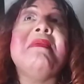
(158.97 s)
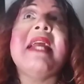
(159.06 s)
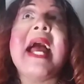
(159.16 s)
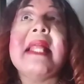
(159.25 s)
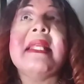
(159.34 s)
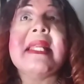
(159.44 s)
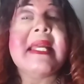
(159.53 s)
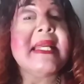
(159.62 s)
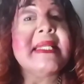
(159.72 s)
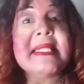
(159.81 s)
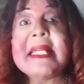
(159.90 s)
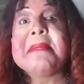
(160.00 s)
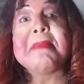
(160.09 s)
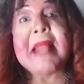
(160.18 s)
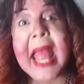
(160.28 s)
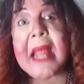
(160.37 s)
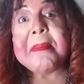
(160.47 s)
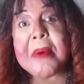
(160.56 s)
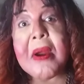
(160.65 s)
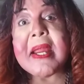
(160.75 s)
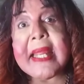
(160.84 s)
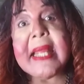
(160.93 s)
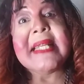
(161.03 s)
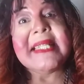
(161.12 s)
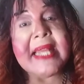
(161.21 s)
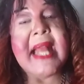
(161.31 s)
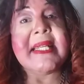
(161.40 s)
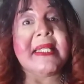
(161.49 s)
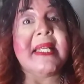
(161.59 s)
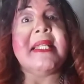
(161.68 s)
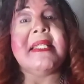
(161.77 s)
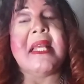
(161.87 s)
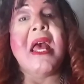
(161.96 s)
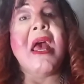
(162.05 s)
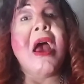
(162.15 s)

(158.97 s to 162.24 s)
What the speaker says: reality is these black market injections